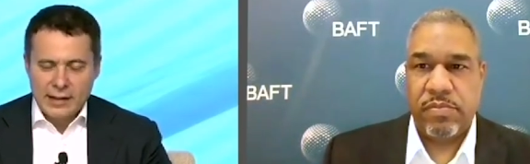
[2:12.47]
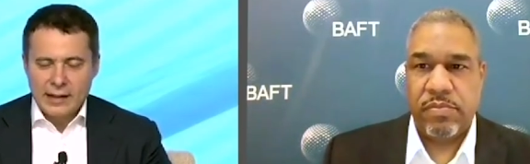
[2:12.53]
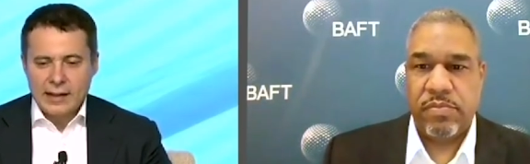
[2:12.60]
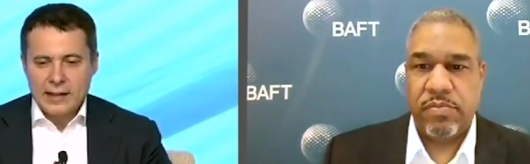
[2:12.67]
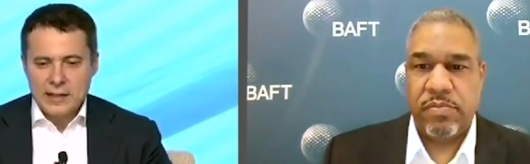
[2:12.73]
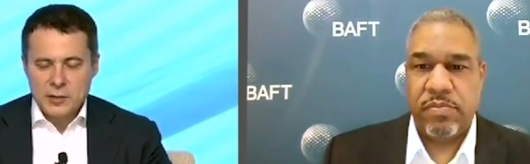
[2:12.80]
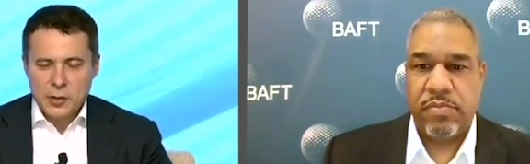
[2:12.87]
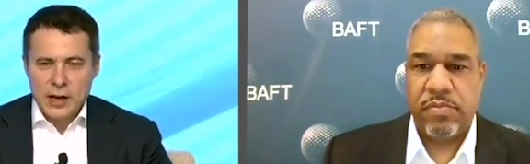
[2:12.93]

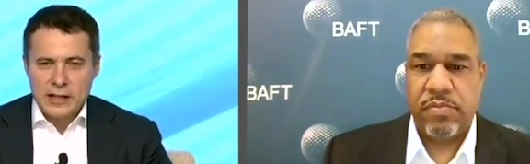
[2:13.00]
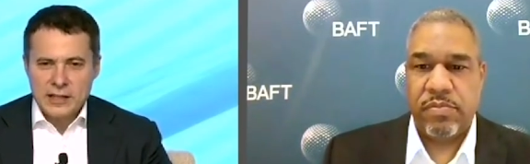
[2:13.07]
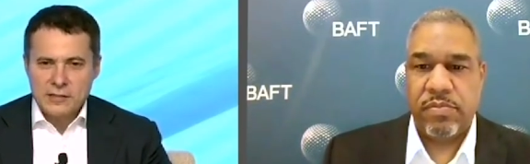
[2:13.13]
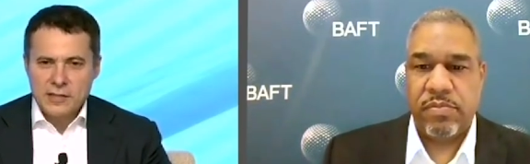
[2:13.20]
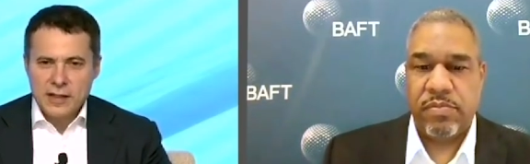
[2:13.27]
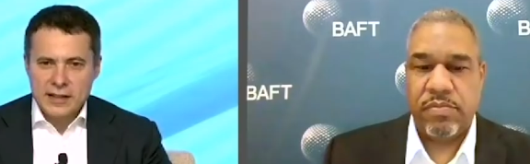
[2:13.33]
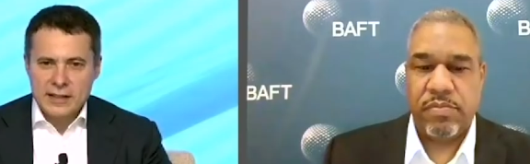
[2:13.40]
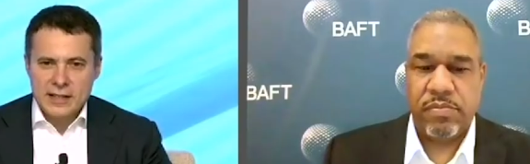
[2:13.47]
Speaker 1: uh, stress
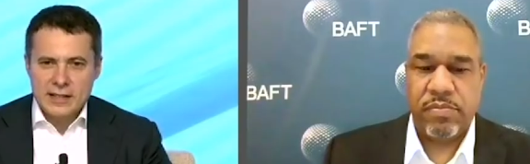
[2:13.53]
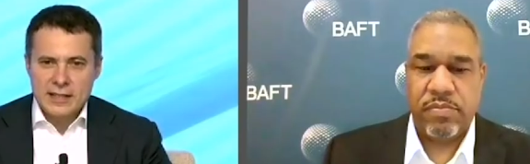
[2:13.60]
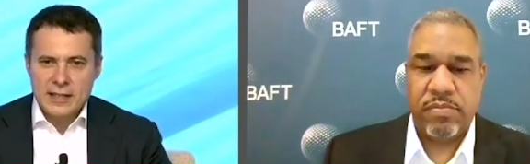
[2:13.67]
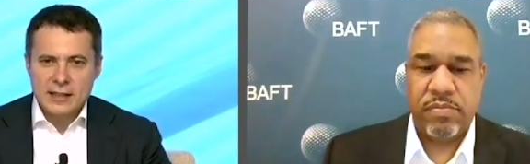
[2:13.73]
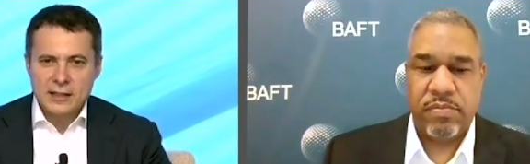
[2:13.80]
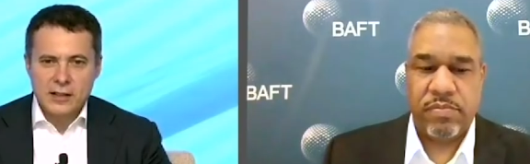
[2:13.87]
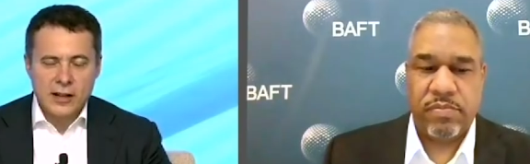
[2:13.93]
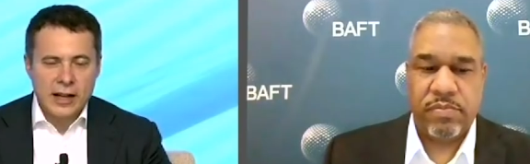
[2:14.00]
events,
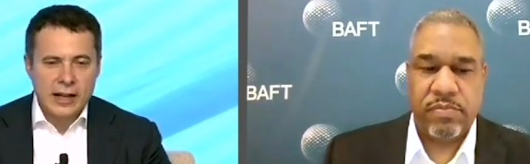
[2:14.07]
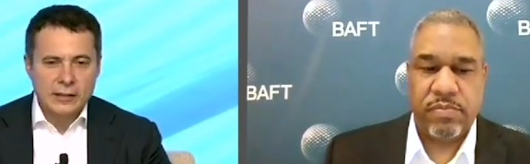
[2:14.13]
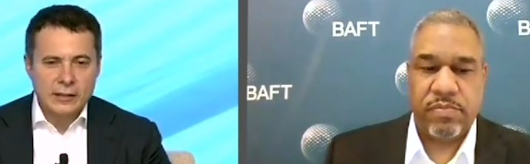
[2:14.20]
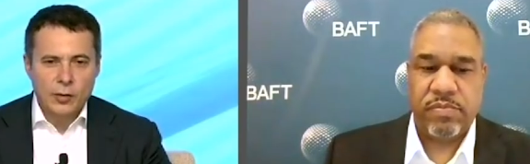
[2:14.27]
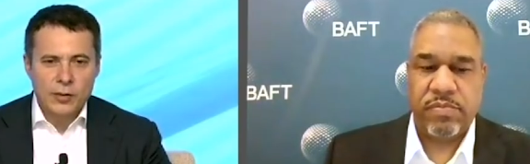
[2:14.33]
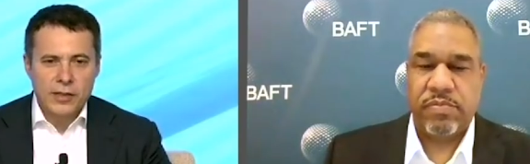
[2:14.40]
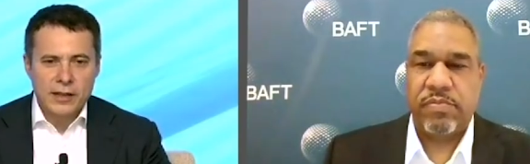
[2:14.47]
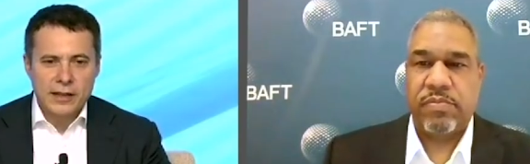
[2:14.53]
etc. I
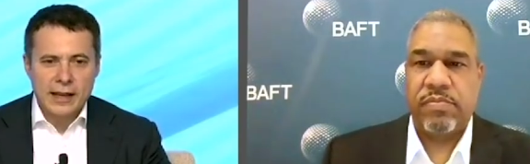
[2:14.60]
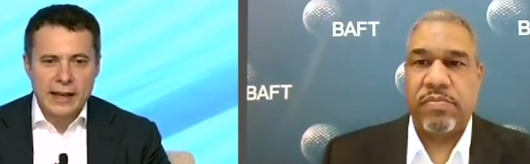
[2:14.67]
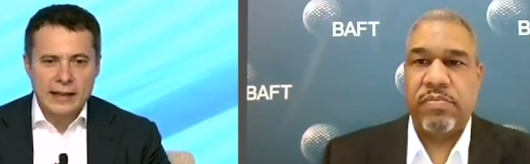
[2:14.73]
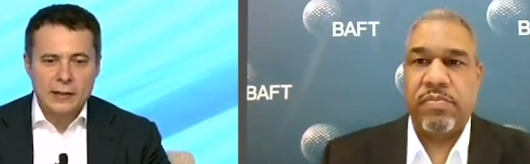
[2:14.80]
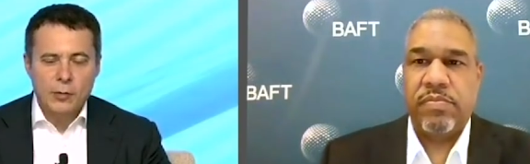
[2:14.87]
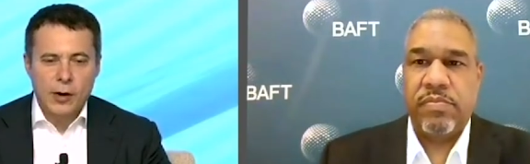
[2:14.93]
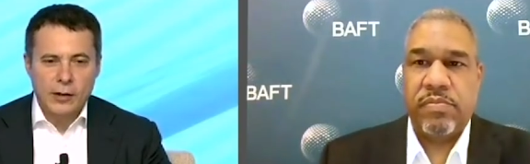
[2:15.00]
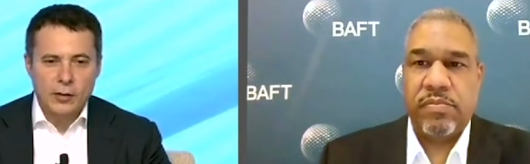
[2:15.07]
don't think
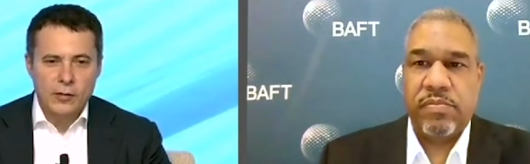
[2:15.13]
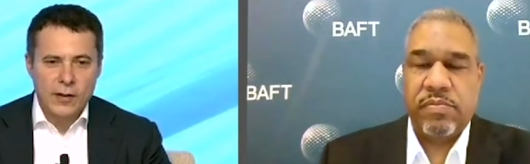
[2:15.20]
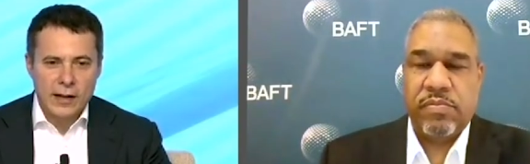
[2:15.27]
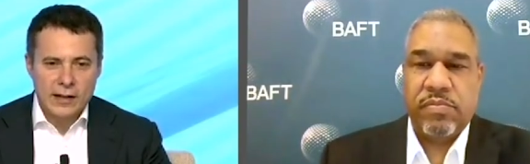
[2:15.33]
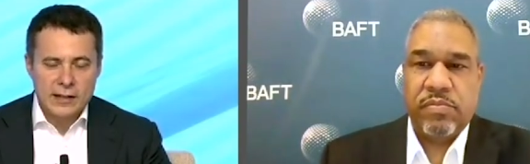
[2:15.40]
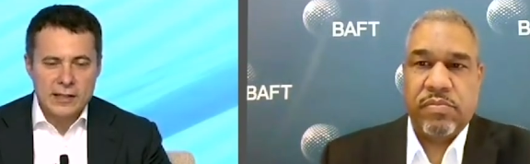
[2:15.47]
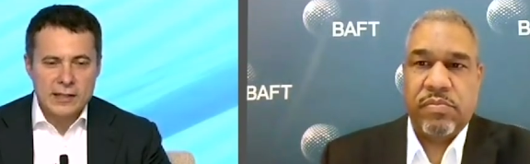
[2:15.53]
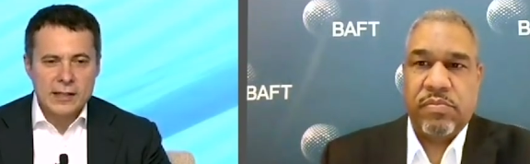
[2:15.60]
any one of
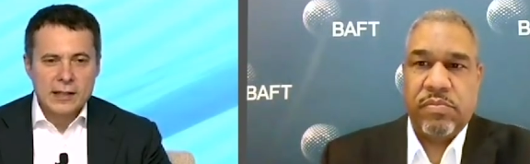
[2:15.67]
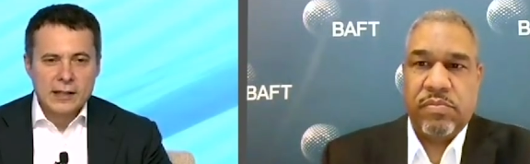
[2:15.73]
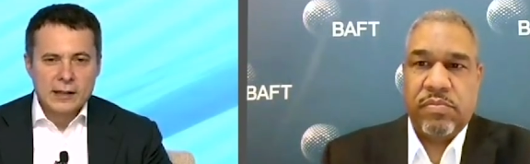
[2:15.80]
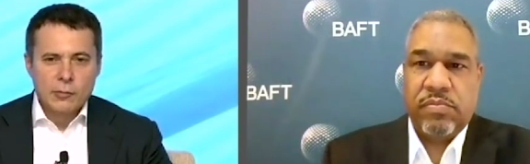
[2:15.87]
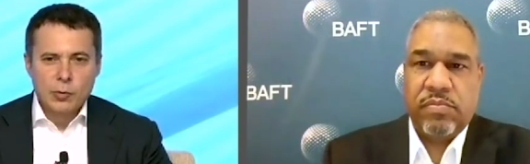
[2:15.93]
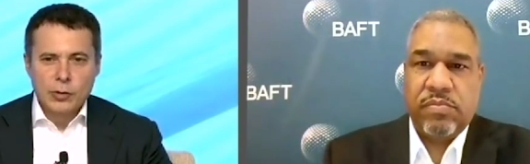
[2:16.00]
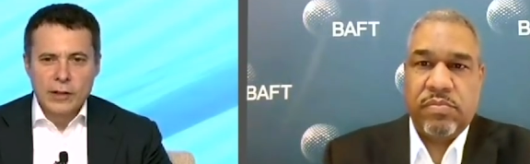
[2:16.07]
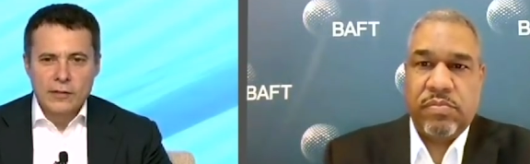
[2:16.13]
us
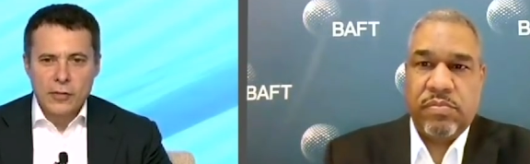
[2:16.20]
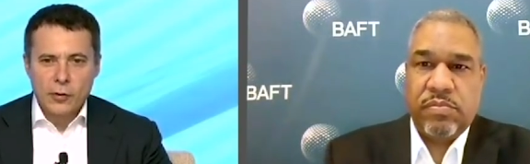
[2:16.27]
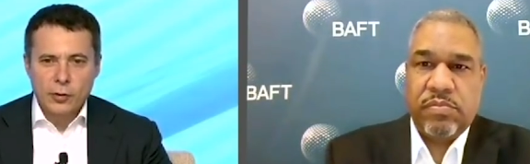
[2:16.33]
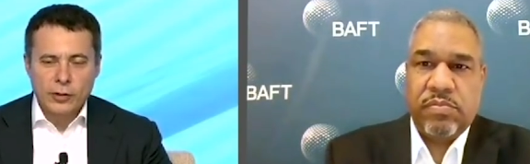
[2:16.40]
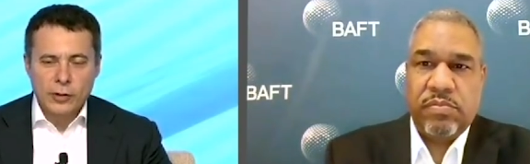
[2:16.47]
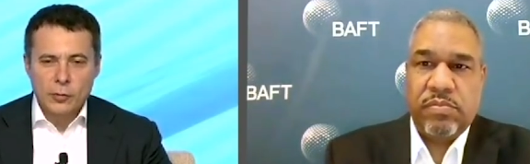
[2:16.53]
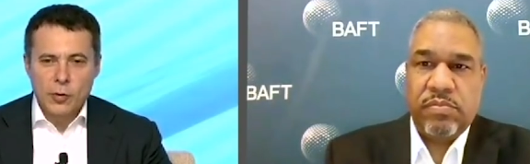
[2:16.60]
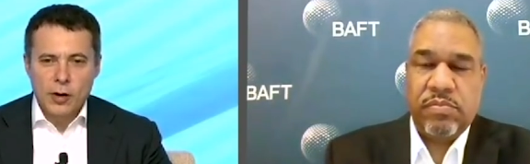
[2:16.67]
would have
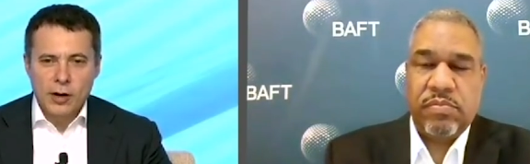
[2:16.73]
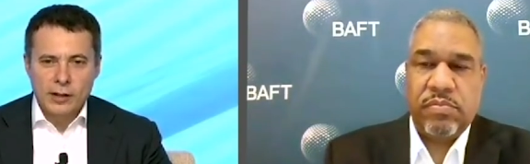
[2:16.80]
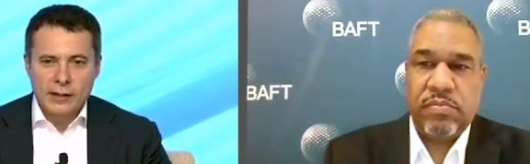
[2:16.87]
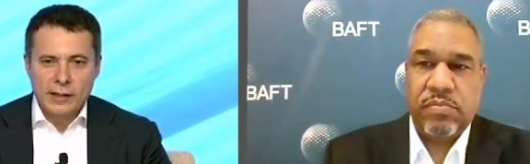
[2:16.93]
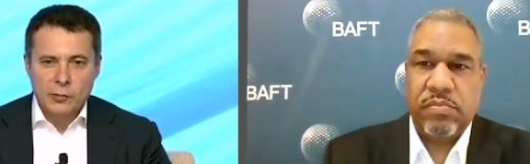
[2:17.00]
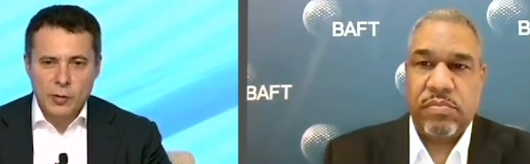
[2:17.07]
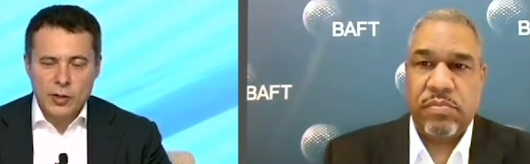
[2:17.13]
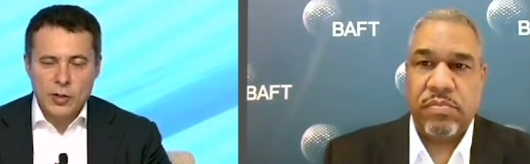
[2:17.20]
thought a world
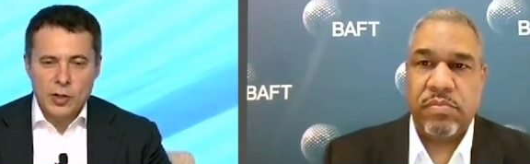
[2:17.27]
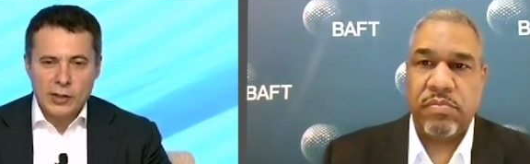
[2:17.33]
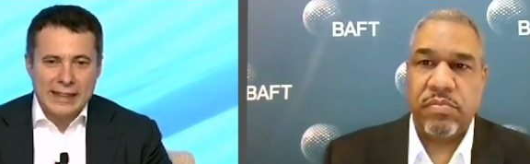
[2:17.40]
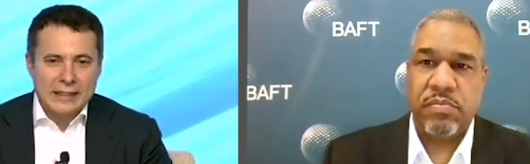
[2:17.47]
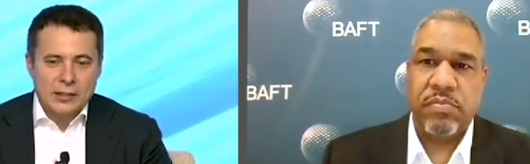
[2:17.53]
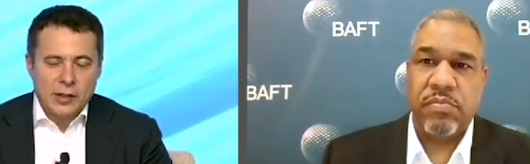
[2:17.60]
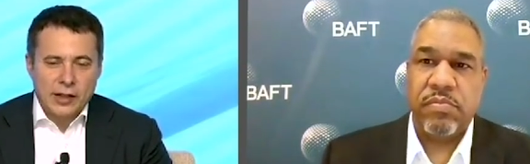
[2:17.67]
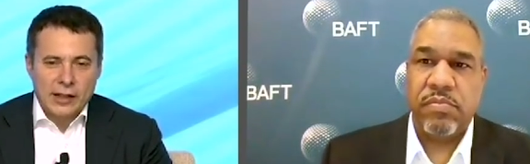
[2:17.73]
in which
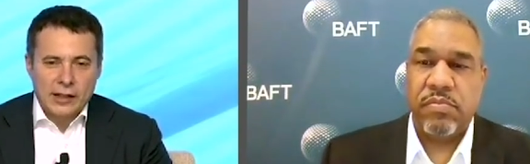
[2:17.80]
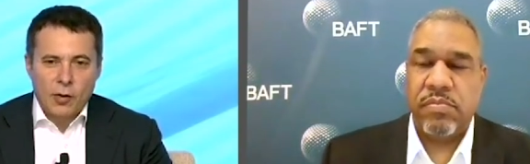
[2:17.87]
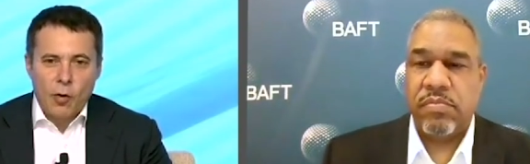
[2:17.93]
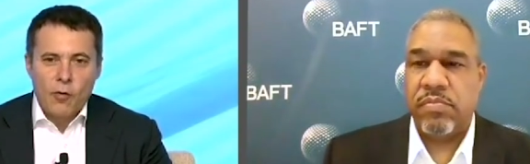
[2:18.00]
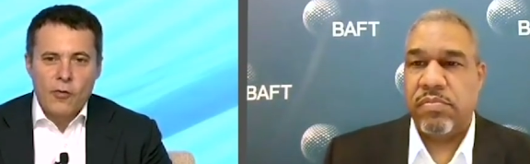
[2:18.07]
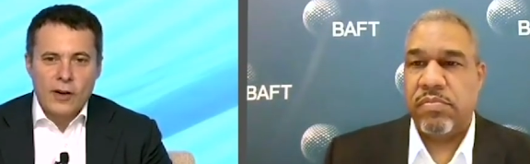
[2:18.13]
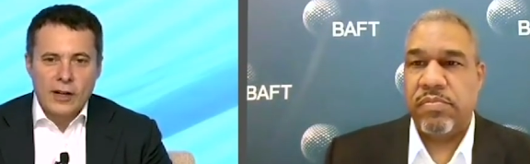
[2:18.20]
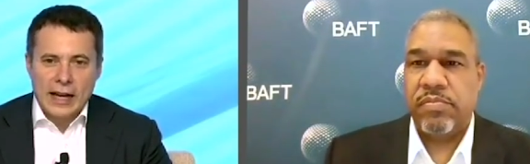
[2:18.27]
literally
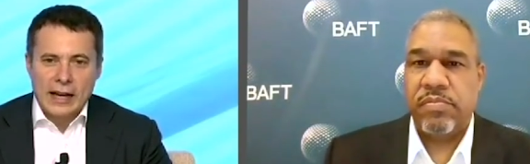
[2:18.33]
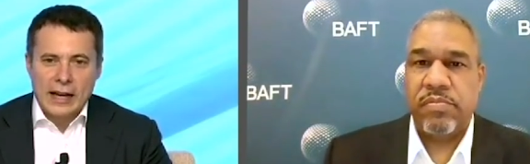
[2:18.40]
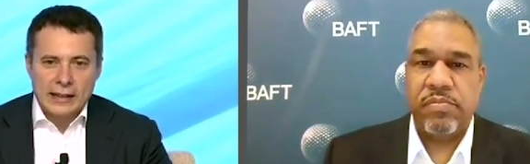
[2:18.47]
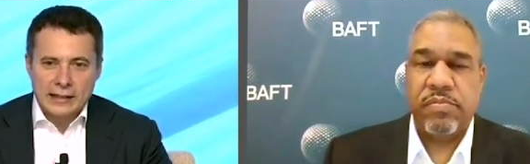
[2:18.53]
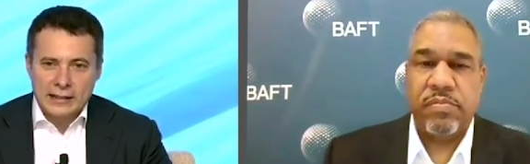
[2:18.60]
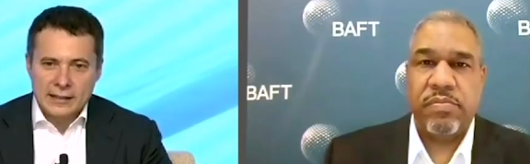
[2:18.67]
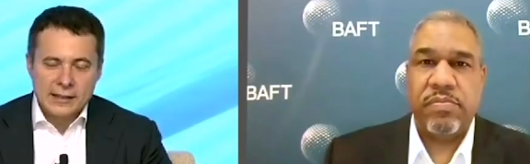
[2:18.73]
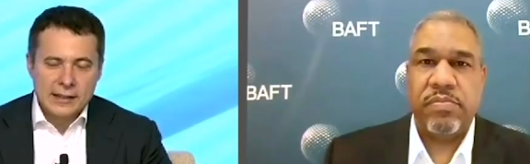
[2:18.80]

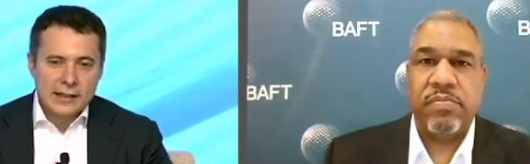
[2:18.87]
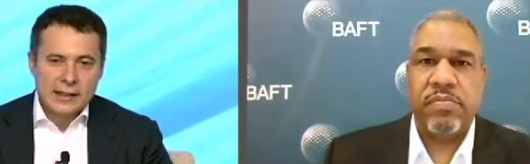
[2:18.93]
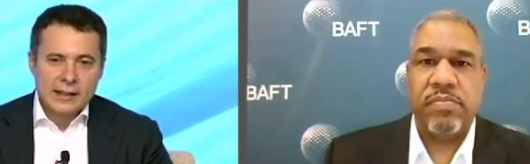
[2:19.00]
overnight